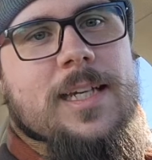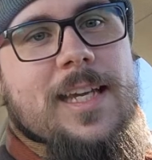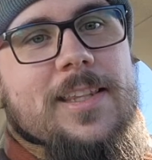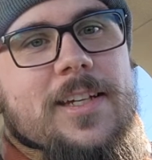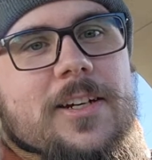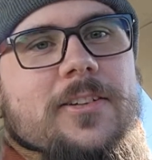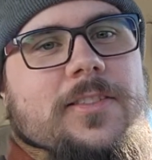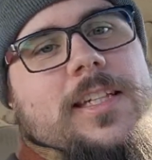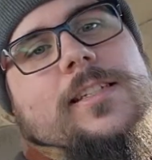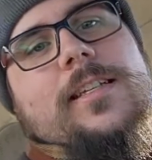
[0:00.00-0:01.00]
Hey there,
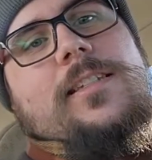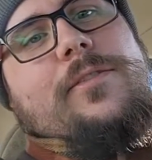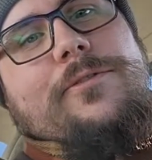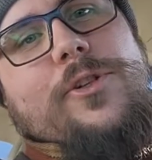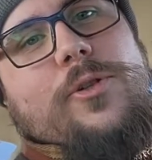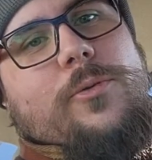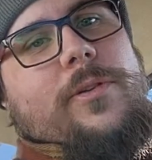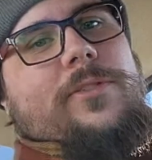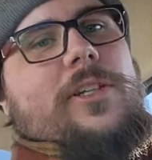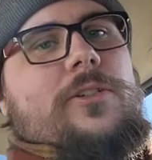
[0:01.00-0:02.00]
this is a food
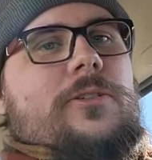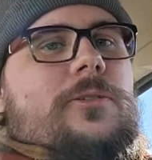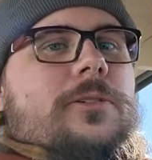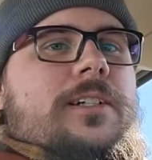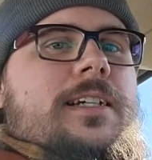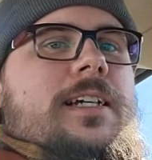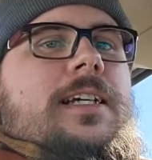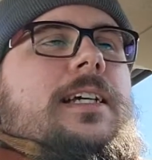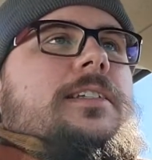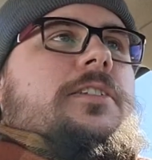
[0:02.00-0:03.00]
review.
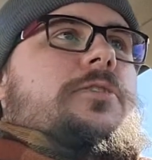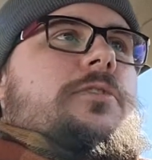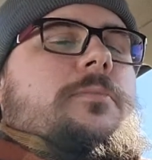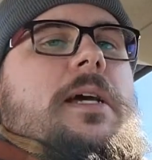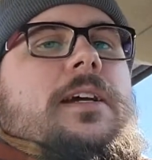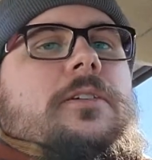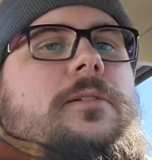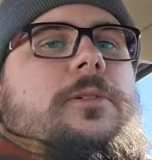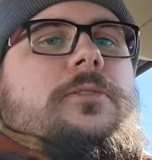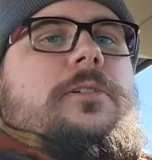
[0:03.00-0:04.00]
Excuse the
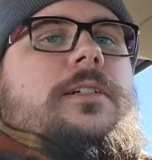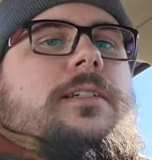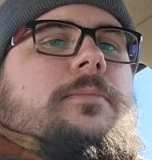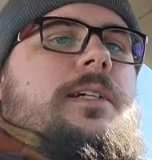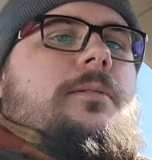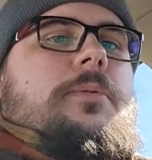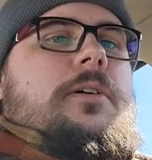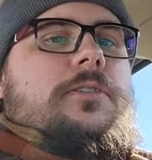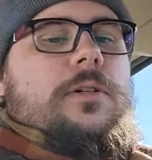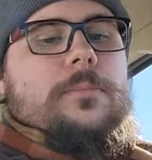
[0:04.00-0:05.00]
background noise, I'm kind of
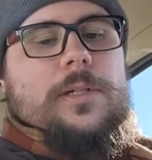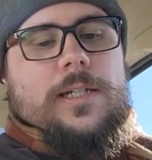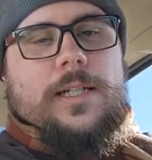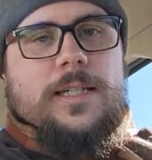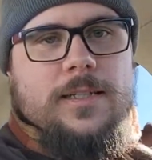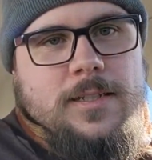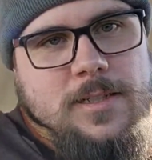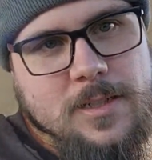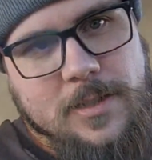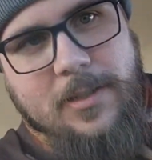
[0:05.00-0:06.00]
parked right by
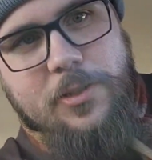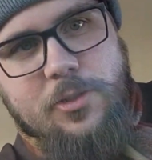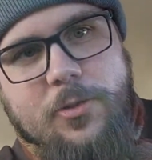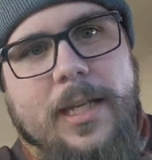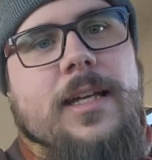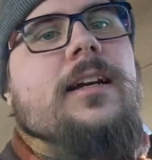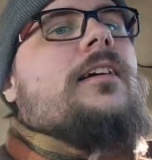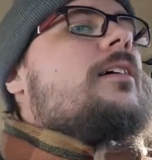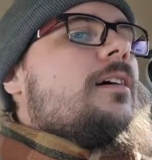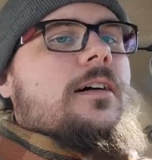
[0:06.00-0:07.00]
the street
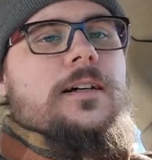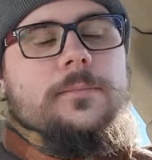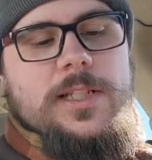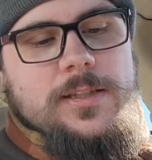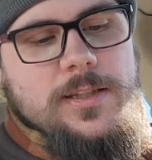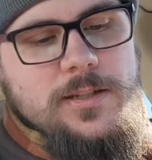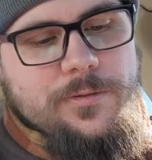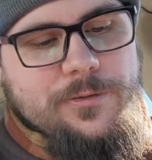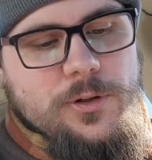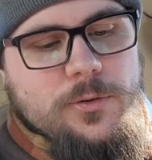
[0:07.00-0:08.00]
here. This is a
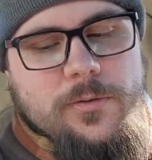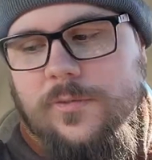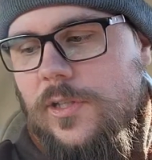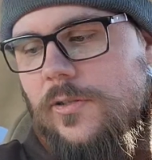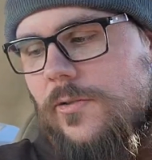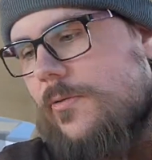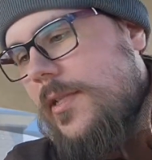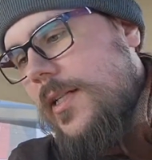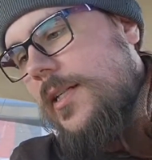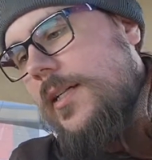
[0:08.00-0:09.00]
food review
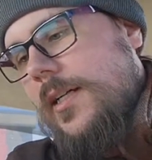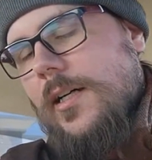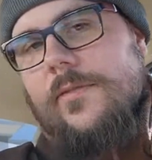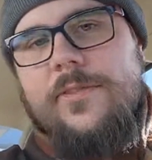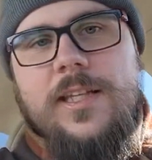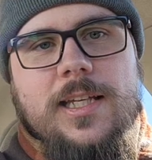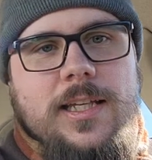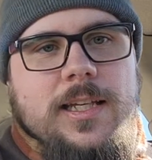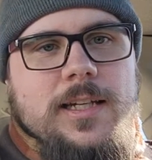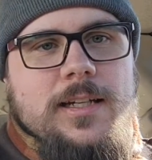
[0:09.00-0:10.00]
of
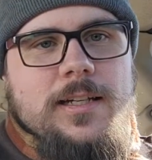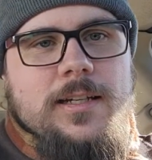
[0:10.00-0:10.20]
the